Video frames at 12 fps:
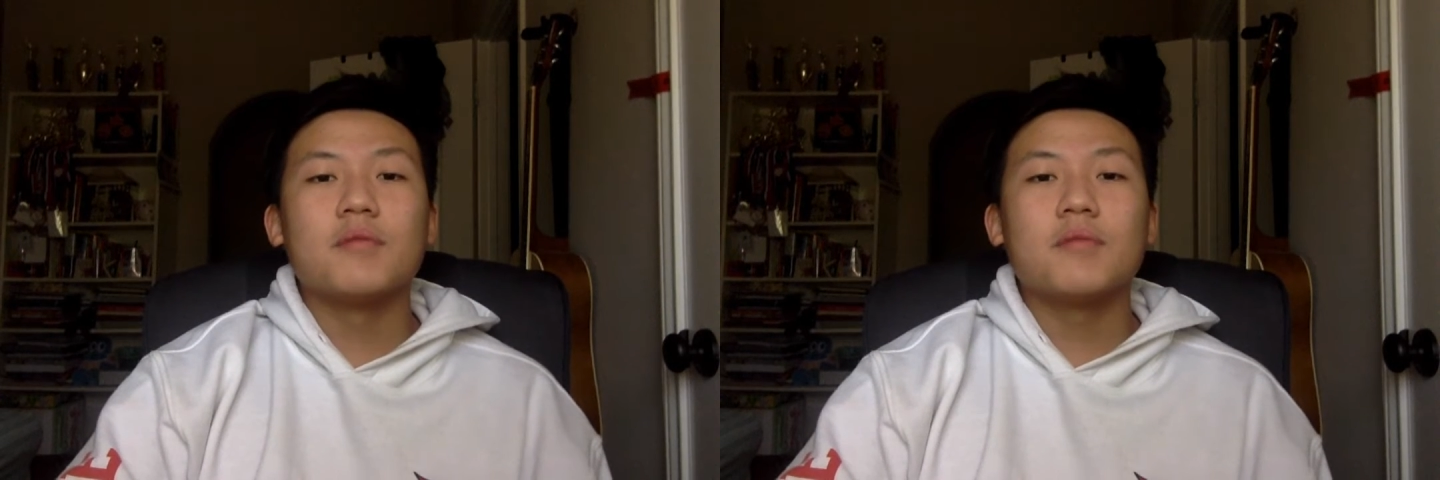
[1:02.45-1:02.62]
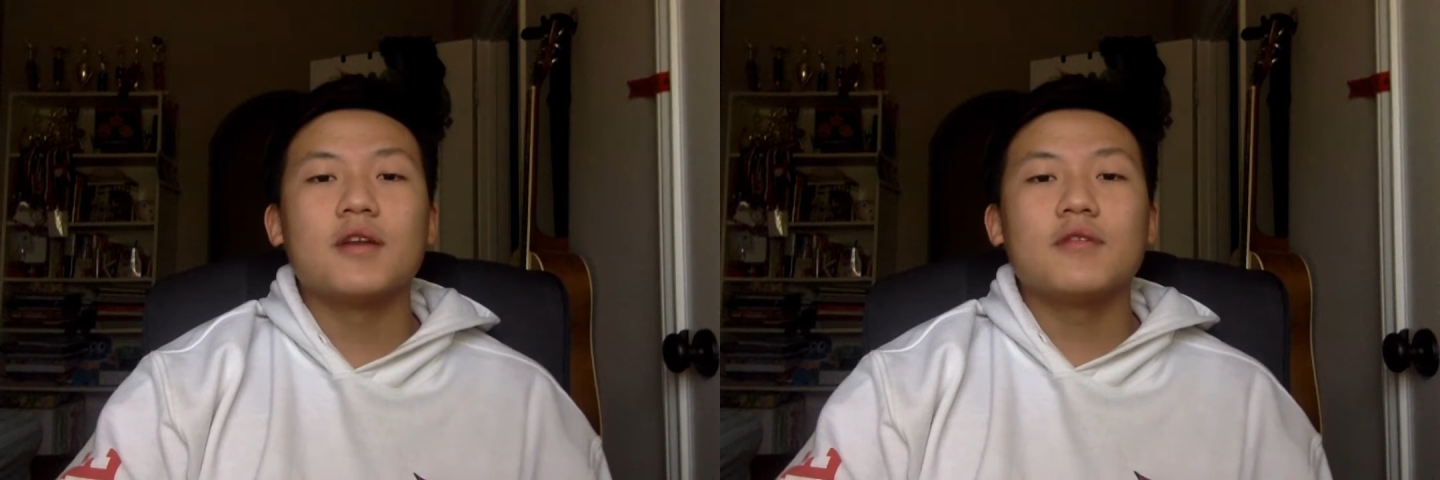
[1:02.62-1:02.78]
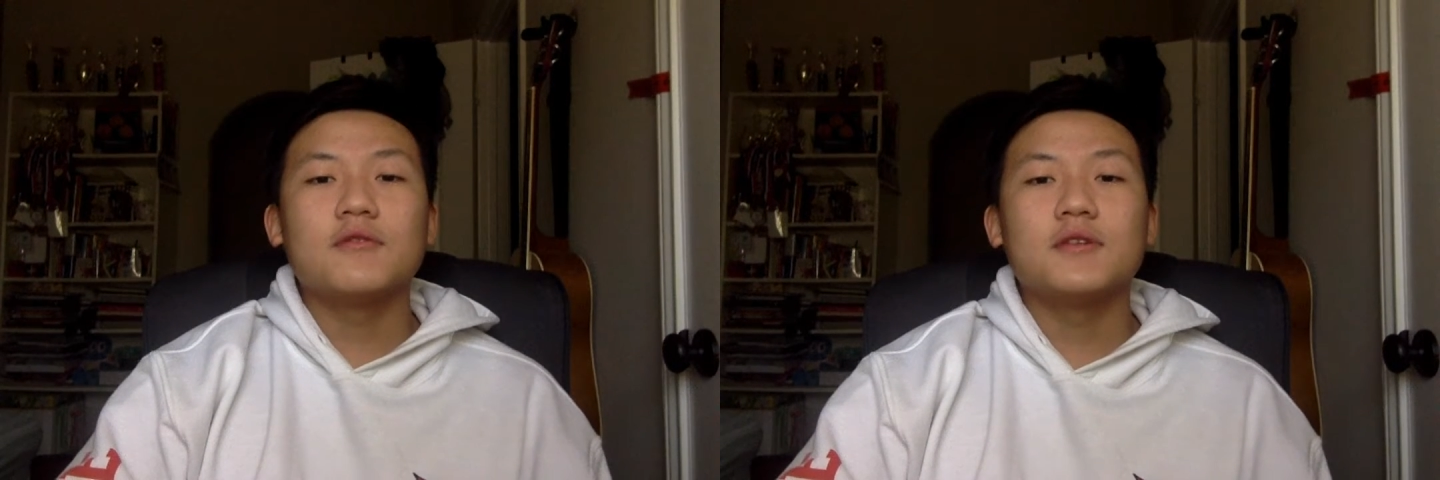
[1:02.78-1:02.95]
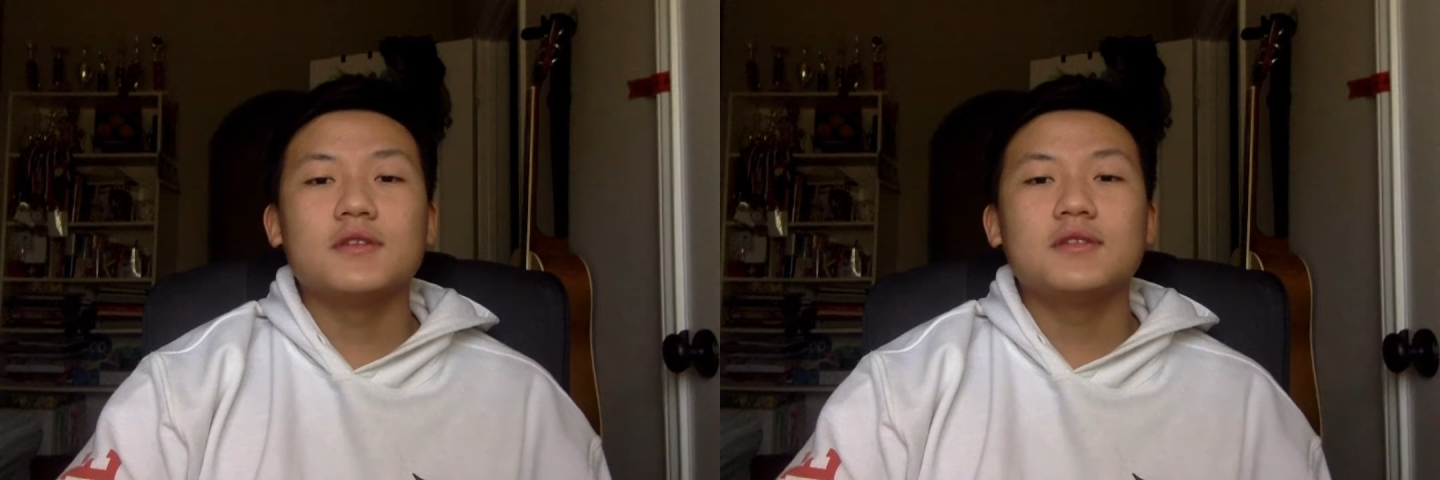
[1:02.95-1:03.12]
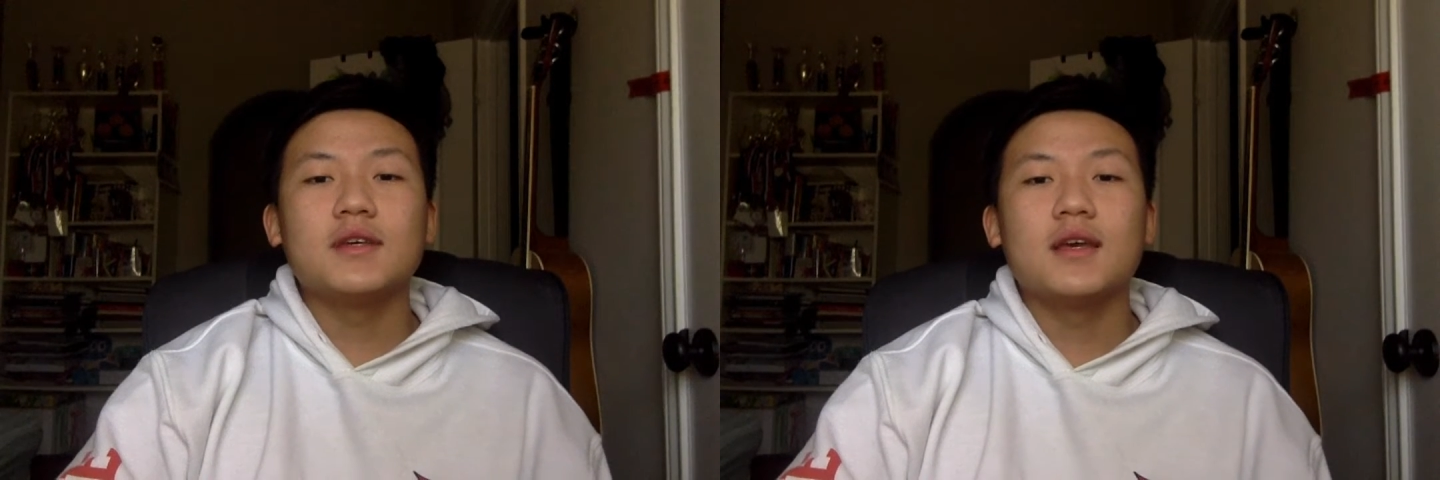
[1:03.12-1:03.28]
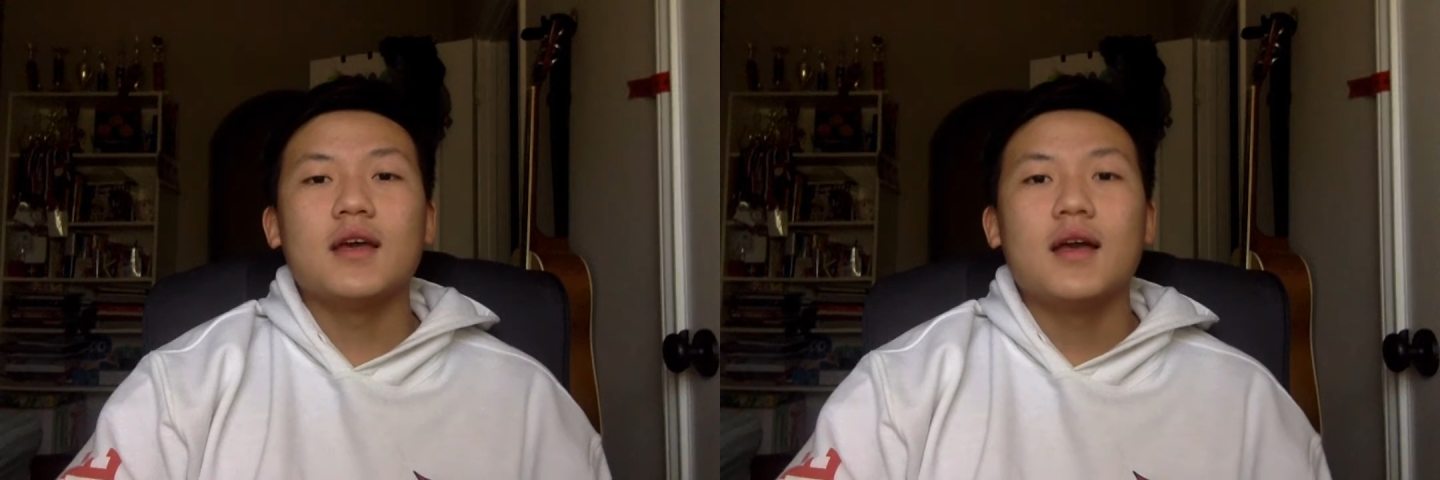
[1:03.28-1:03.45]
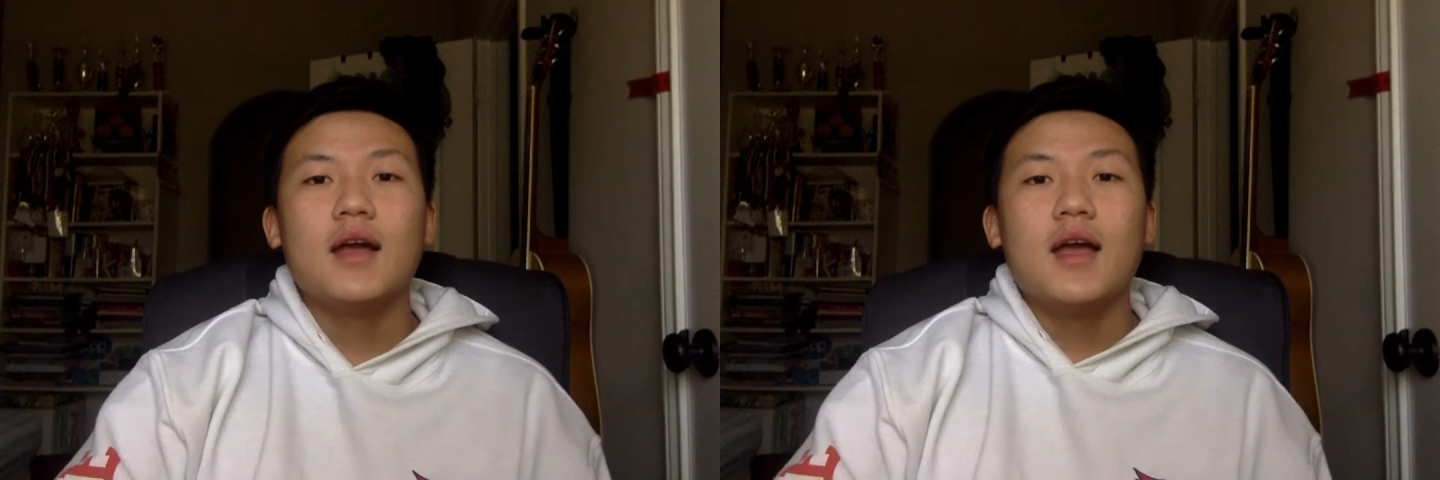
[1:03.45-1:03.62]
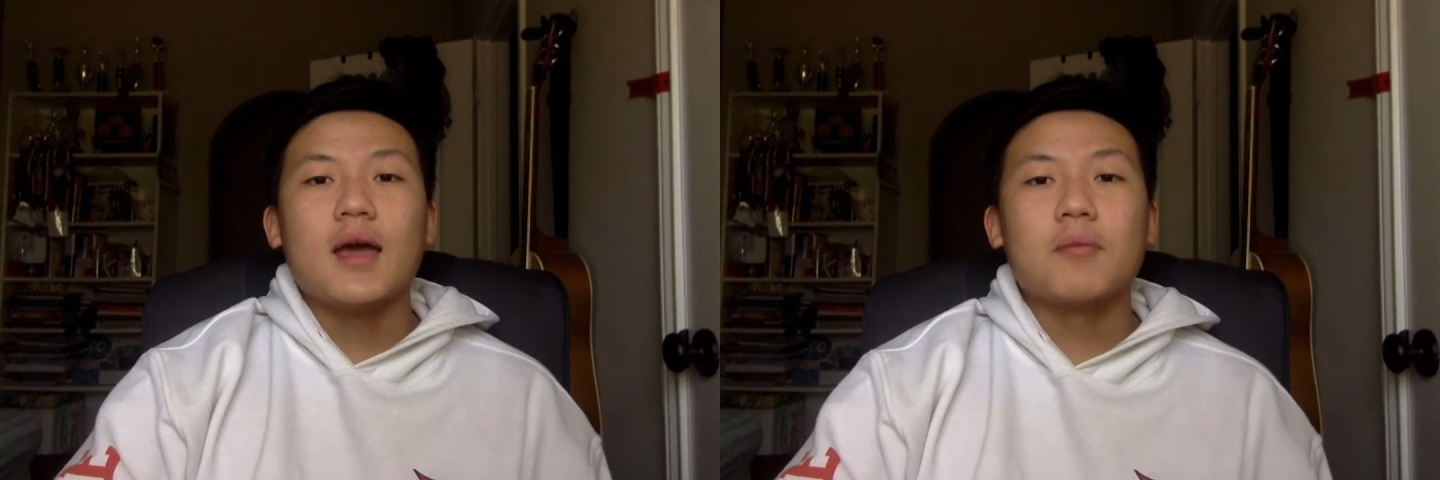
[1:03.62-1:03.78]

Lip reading: benefits, and